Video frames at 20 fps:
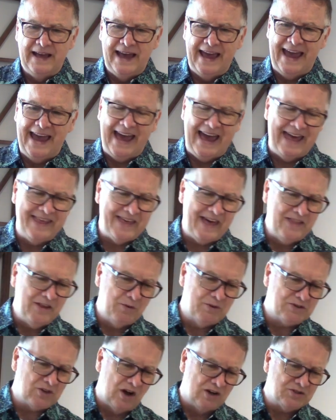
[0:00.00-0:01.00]
And then there
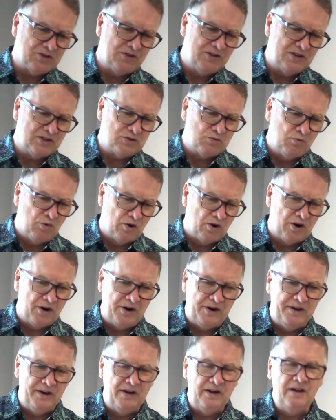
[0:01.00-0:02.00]
was also this
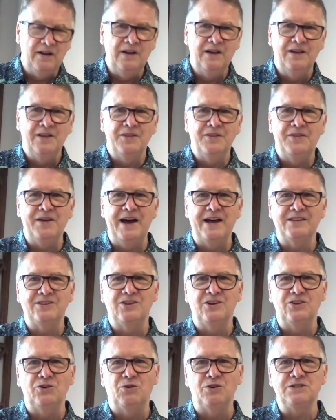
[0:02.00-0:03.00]
word that
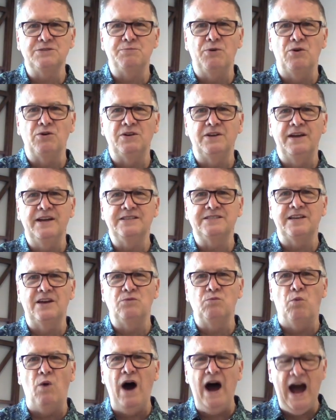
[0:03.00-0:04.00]
the Lord spoke. He
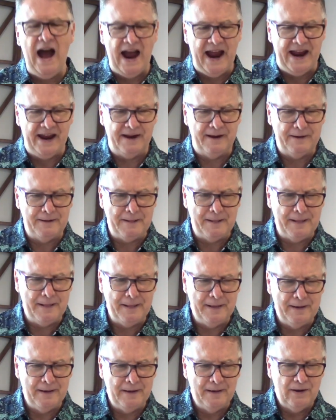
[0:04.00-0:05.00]
said, Why?
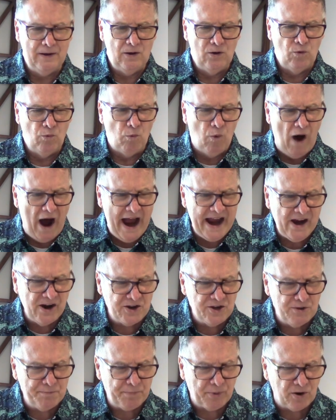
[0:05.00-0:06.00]
Why are
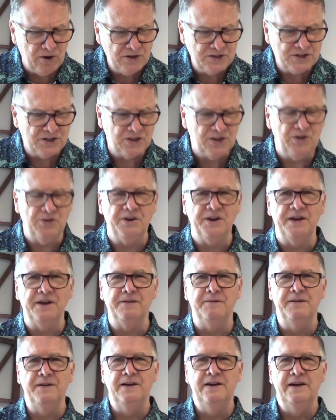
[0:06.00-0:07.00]
you persecuting?
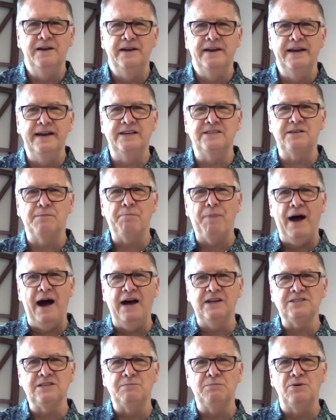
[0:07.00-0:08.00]
Is it
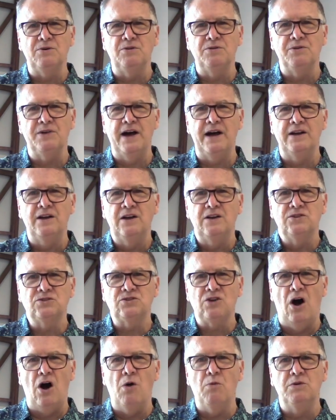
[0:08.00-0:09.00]
possible that
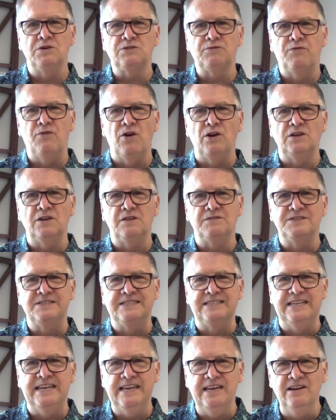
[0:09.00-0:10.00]
Saul was full of
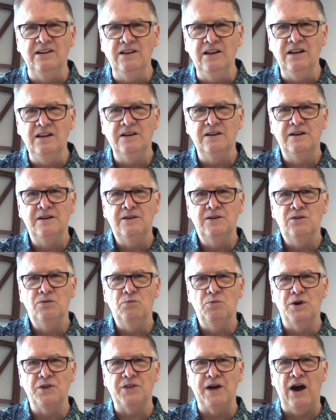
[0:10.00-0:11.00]
zeal
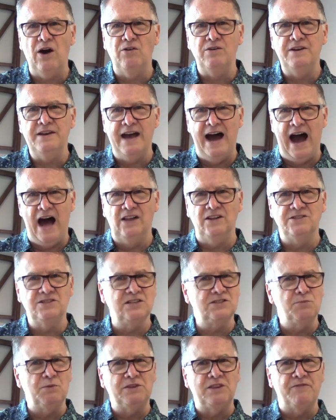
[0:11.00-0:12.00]
without knowledge?
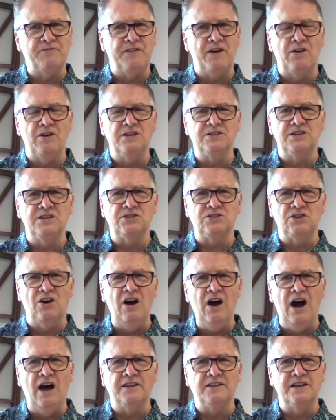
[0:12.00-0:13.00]
This is what the Pharisees
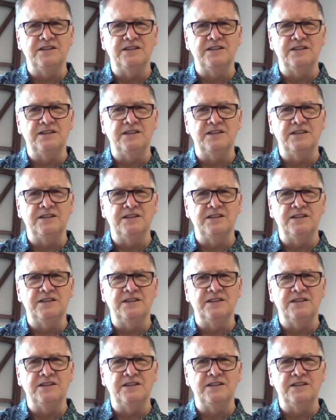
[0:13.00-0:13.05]
taught.